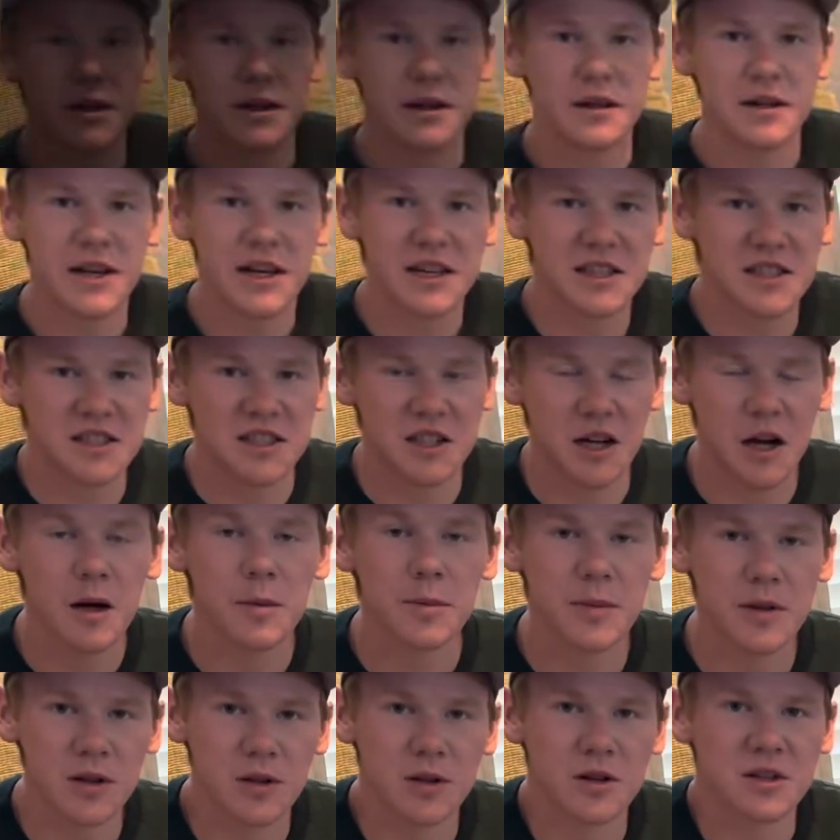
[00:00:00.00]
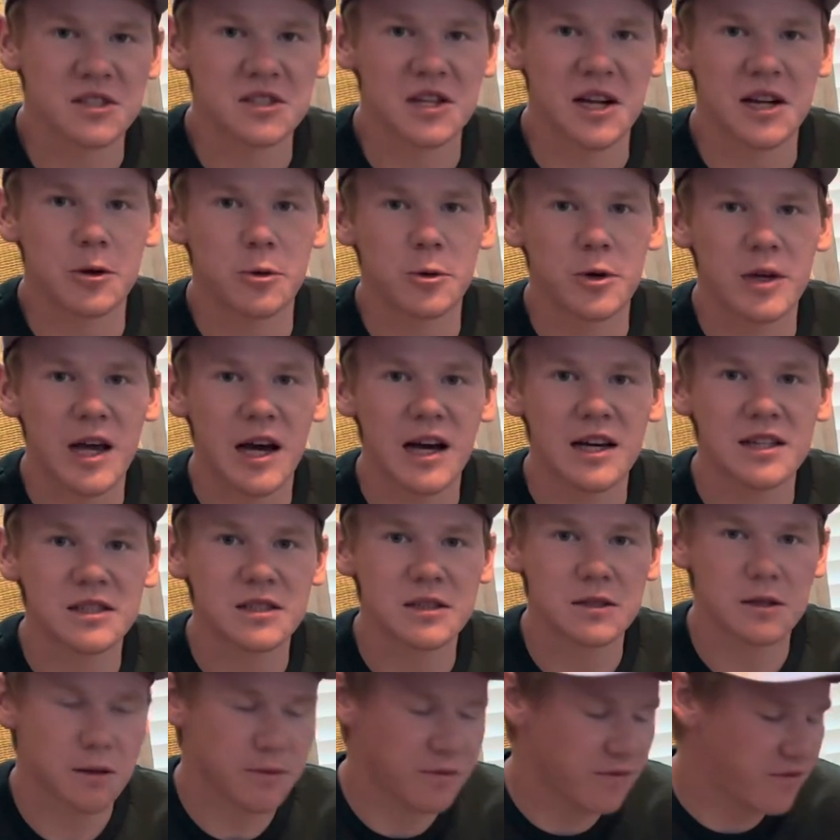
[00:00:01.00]
Next up, it looks like we got
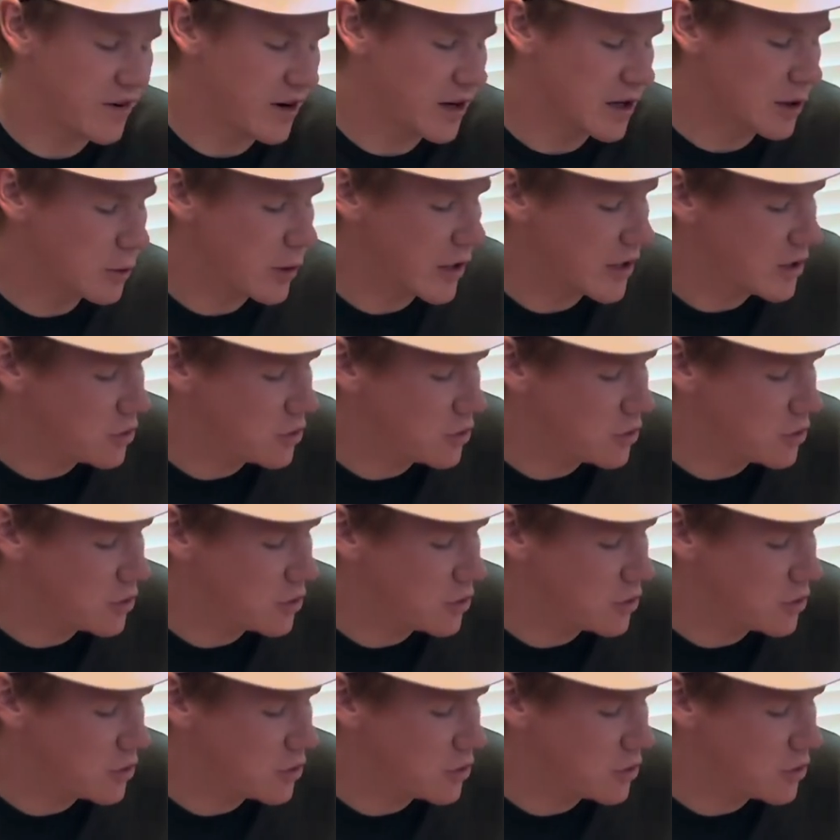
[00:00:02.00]
some fairway